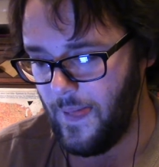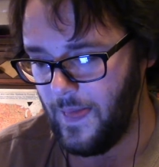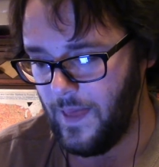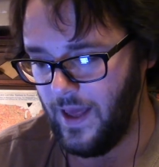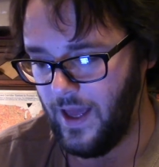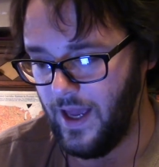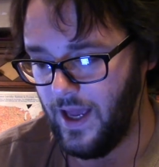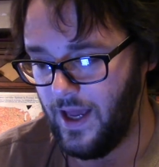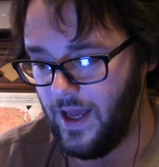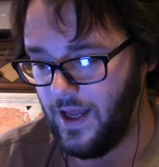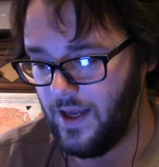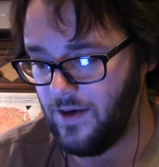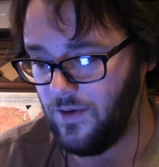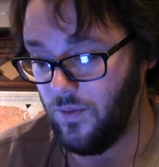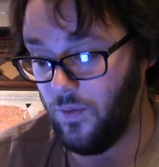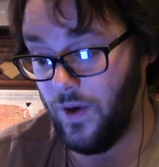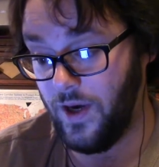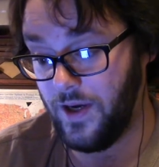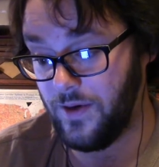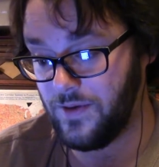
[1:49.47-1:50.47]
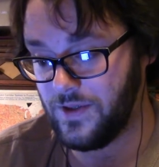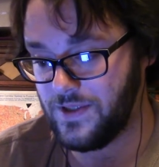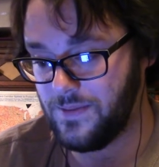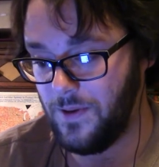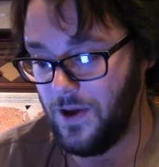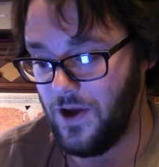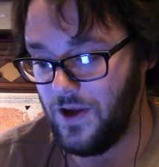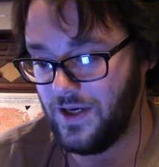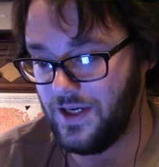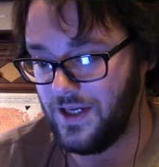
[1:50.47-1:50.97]
And when I
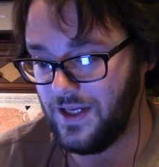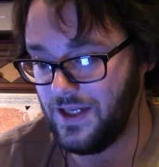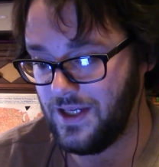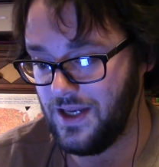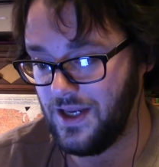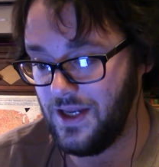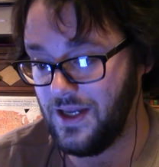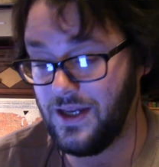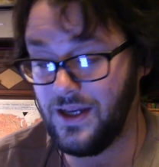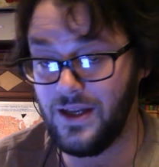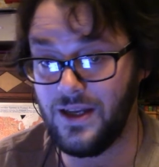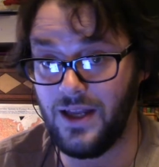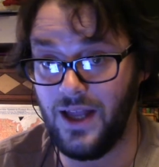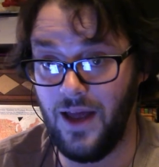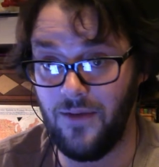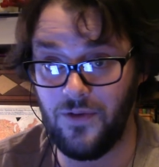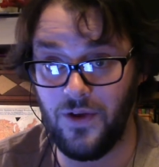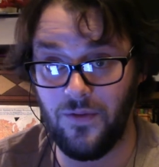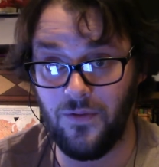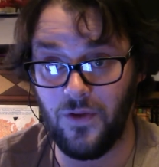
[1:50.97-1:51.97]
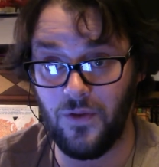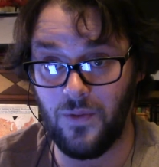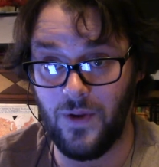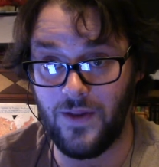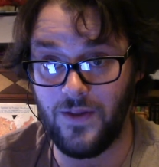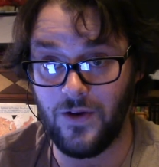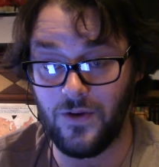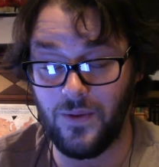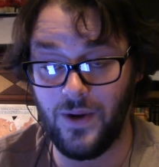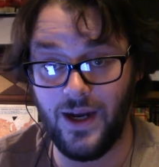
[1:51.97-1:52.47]
responded, Have you ever
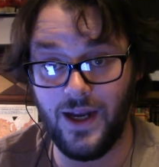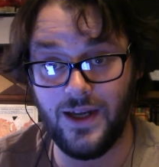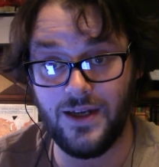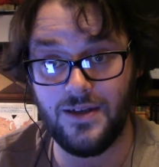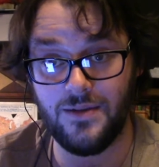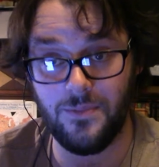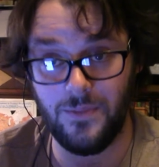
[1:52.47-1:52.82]
read The Quran?